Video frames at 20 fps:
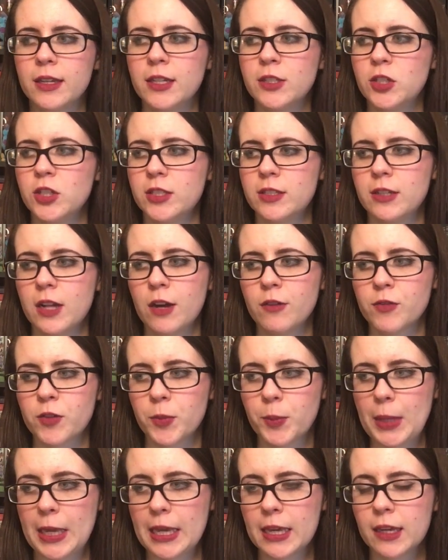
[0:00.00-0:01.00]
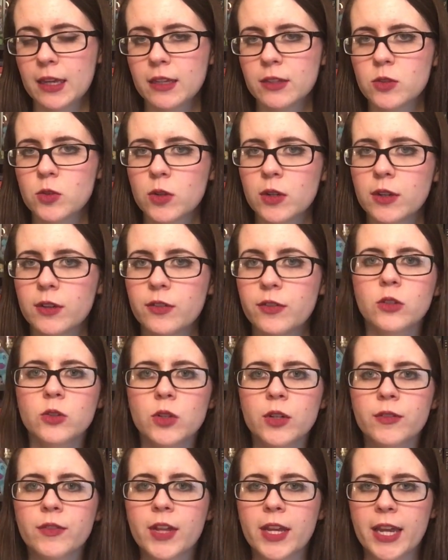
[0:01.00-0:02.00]
It's just not for me. It's sort of
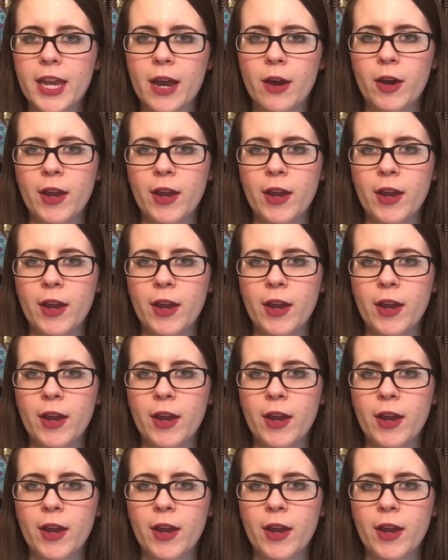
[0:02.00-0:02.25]
like how